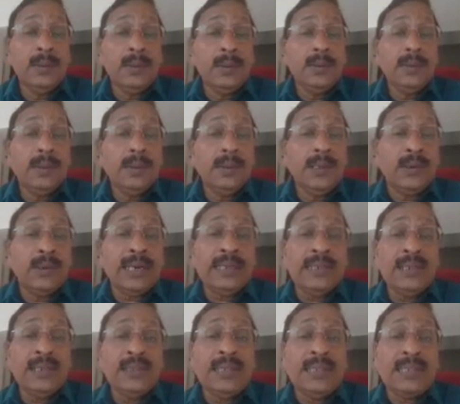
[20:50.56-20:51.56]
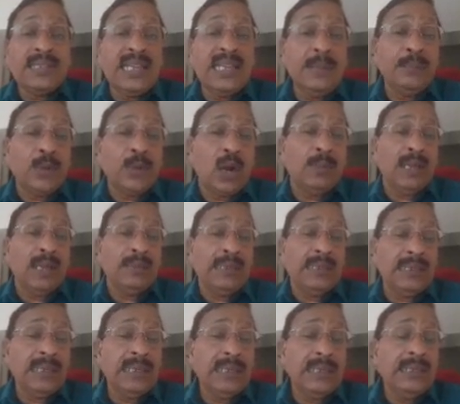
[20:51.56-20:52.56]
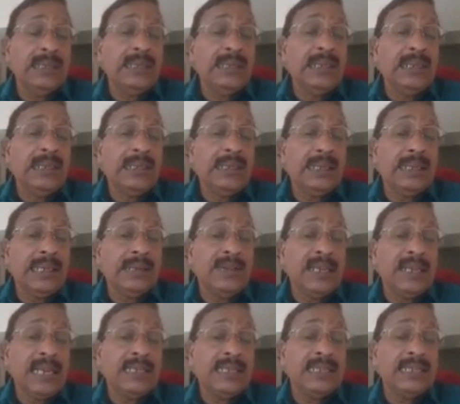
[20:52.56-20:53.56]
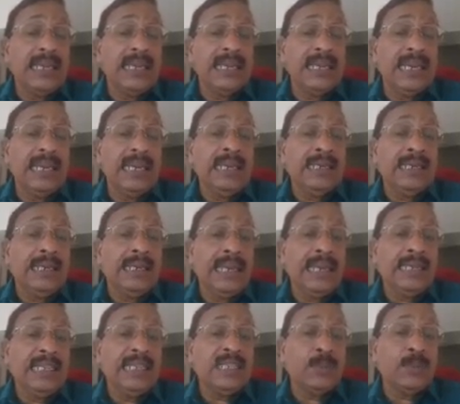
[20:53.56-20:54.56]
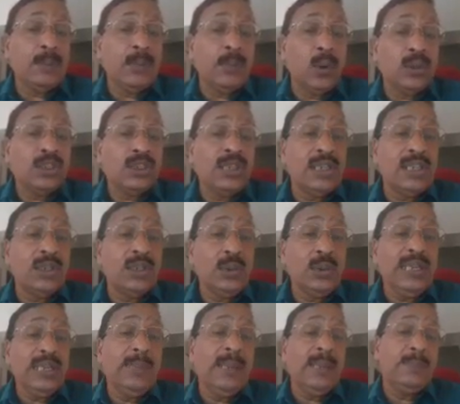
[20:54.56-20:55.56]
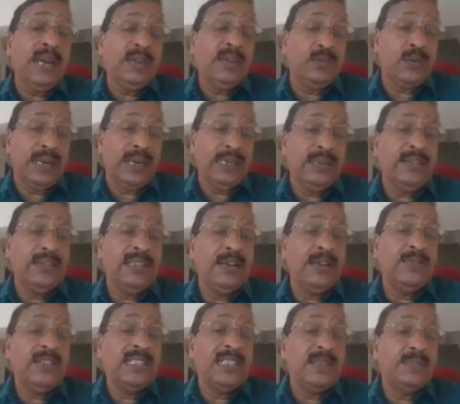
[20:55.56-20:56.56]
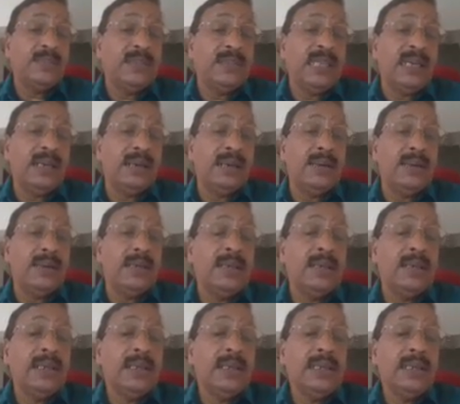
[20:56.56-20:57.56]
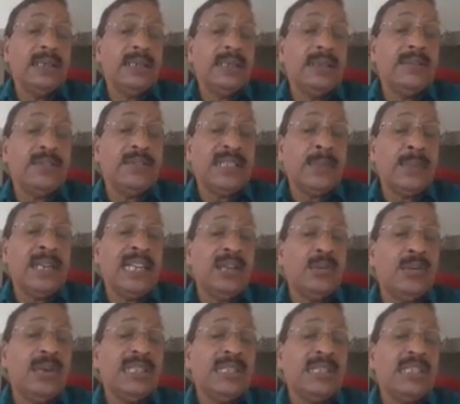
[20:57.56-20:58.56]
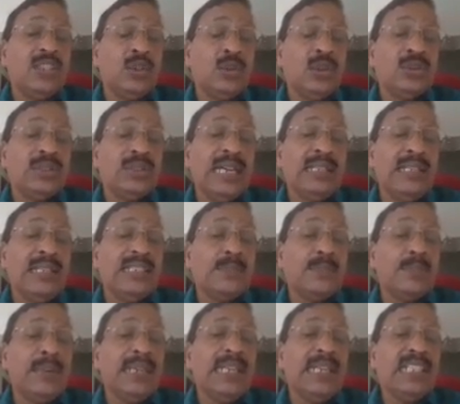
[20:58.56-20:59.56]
Now continuing the same problem here. Here we can see again n is proportional to EB by 5. The fundamental equation is, that speed is